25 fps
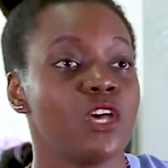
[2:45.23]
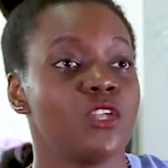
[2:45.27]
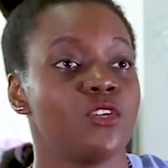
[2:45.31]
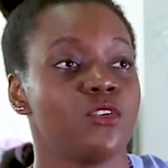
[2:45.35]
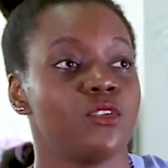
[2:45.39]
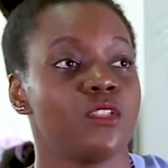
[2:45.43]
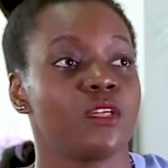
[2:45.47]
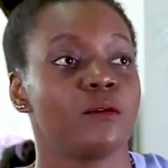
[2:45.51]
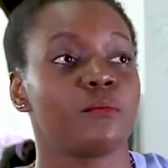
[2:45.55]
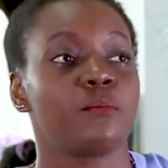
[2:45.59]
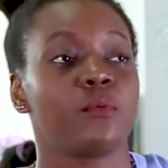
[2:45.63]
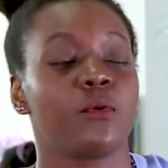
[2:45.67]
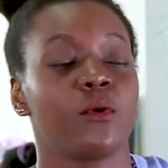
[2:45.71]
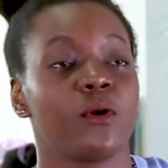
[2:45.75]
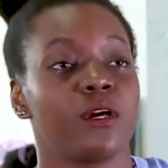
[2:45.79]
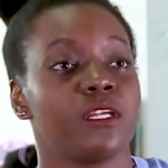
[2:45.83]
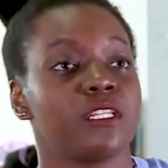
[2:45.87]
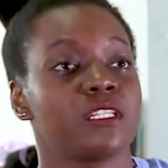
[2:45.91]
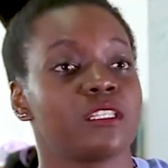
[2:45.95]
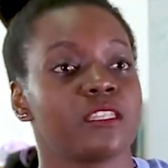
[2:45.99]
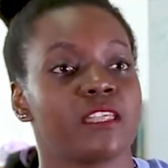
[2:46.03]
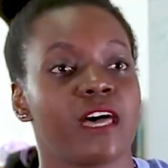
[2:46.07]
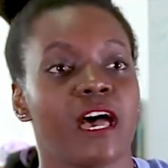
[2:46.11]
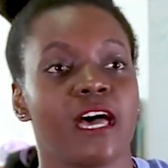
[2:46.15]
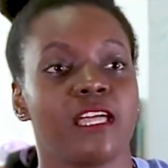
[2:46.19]
to the
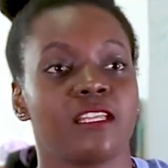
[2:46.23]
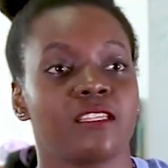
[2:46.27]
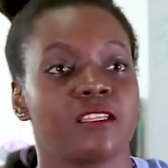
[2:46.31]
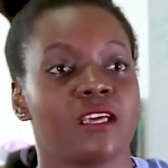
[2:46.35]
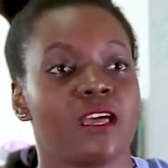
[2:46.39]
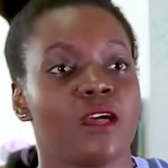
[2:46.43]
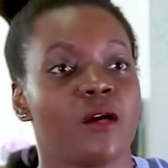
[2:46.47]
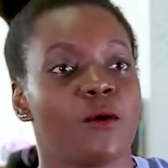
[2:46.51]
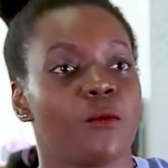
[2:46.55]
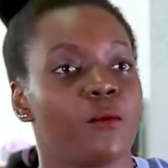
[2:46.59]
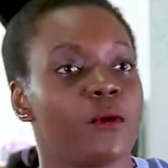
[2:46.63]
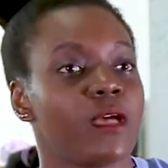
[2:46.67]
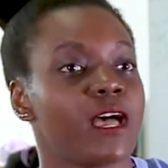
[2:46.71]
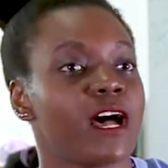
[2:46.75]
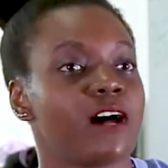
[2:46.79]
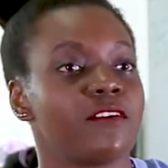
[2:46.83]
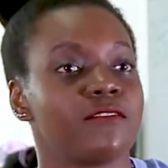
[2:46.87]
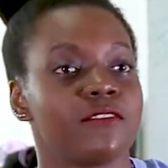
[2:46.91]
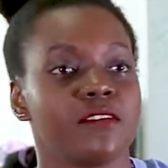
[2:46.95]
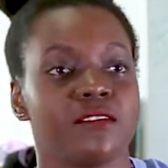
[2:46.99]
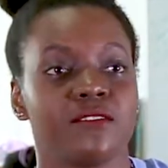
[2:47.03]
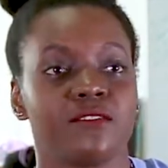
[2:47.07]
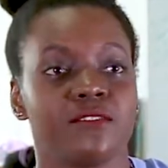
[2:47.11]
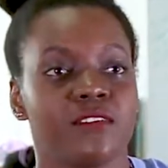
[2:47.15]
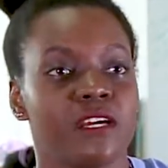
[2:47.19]
point that we
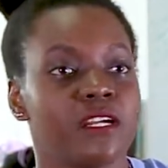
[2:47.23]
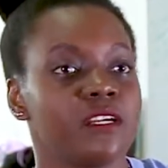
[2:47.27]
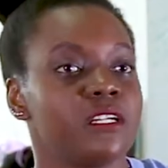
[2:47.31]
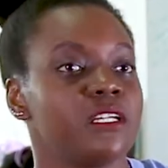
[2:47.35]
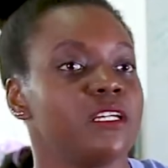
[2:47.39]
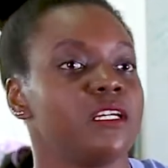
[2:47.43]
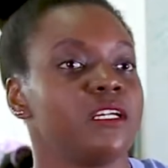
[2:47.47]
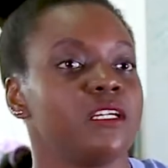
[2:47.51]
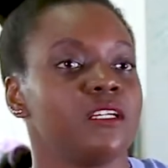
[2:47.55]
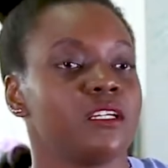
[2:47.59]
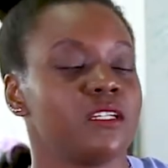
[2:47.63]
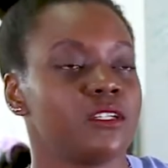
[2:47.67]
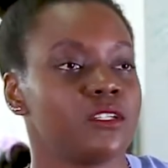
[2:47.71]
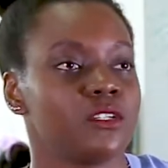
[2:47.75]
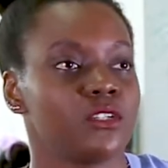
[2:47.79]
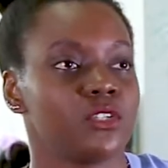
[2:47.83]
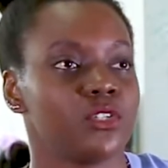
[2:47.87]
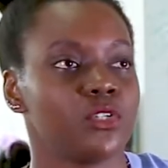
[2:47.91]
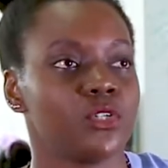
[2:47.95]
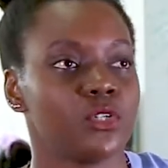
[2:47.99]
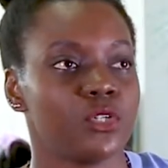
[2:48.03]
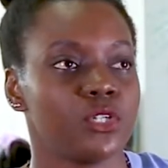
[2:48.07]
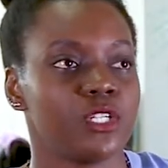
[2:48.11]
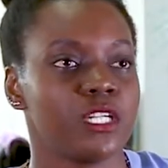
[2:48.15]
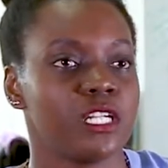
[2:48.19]
have a very
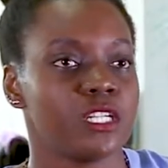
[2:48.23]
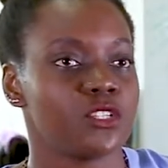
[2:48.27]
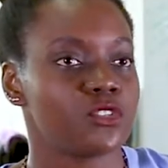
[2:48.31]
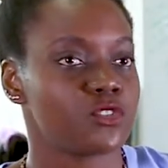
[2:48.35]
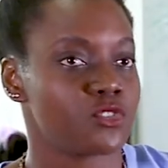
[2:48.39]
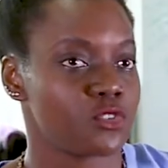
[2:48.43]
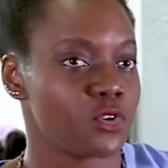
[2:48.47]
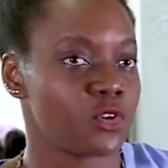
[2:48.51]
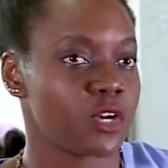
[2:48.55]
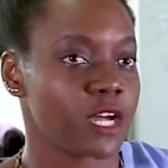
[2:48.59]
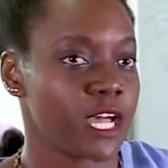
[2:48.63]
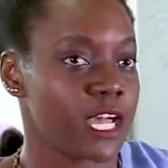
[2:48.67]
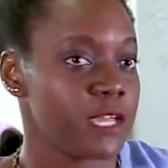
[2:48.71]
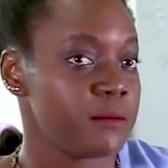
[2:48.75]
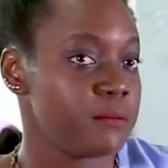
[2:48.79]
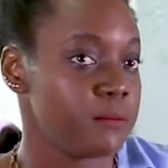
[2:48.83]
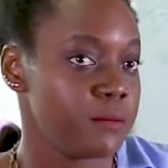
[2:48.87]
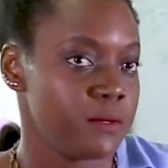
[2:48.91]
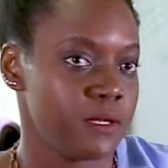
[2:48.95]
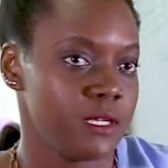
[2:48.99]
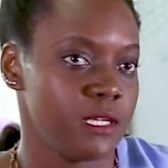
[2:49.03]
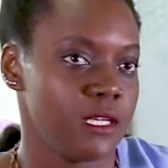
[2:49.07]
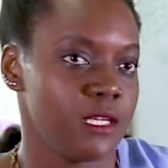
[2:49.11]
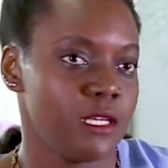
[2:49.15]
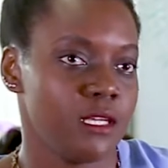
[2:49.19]
good and strong
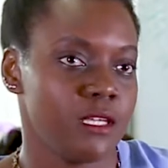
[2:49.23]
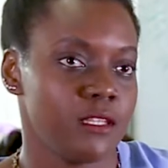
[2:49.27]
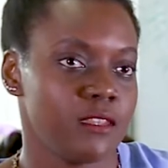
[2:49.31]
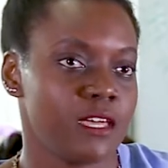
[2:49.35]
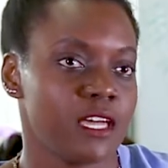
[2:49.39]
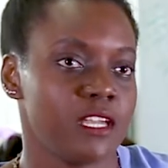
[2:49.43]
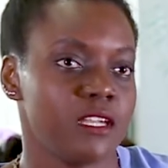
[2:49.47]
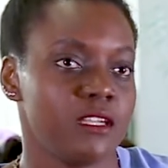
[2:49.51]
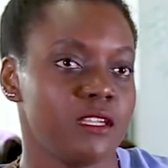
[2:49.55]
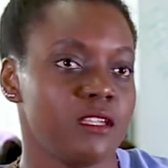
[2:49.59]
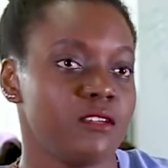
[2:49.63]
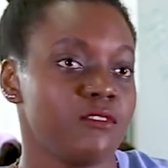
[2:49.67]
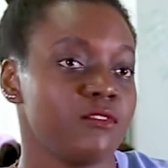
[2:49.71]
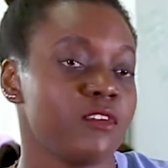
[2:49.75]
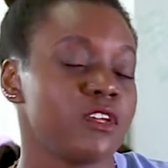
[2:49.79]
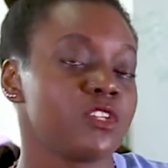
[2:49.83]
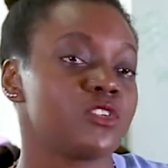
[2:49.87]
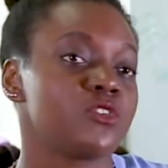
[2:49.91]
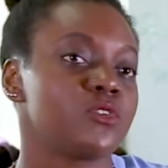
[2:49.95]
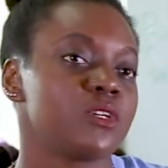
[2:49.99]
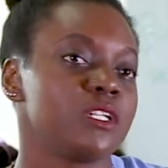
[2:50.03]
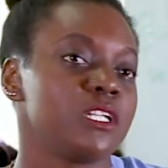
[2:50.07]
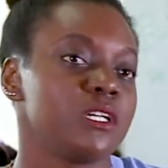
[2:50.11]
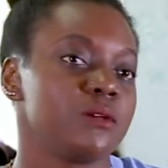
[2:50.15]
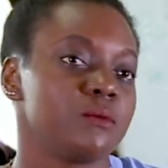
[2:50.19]
IP that
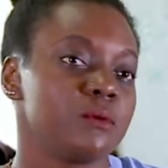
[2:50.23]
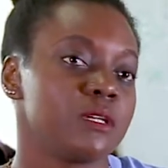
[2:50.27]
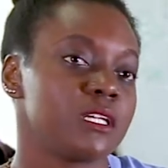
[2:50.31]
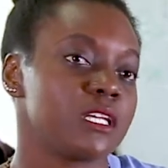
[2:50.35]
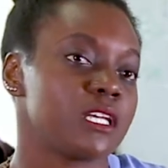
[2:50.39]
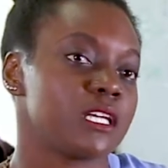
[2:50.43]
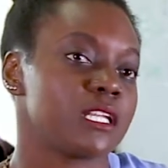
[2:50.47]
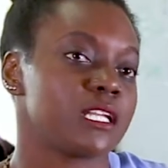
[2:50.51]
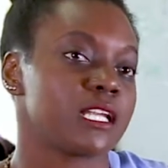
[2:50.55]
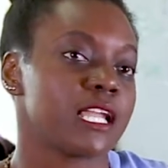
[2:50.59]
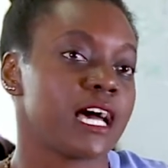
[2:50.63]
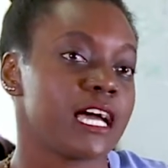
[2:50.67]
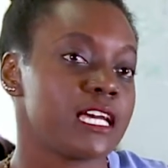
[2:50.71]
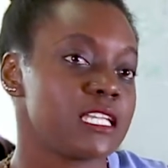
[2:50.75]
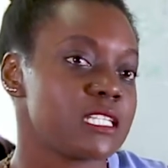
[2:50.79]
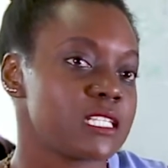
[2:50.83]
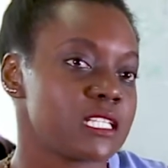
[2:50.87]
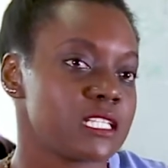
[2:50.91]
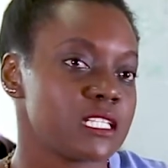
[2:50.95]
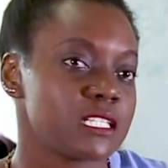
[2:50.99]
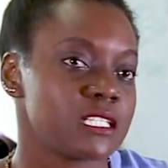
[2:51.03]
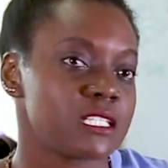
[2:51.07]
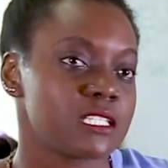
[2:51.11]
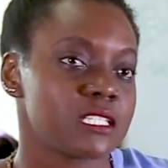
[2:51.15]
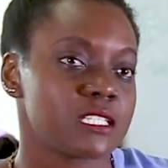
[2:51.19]
eventually we can
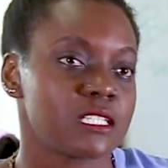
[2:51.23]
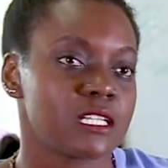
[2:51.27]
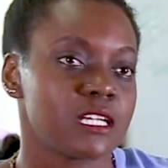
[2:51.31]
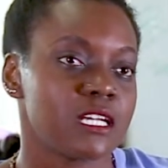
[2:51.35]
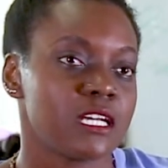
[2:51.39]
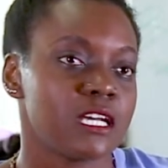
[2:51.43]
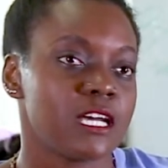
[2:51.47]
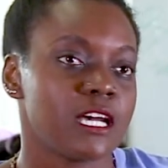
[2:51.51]
license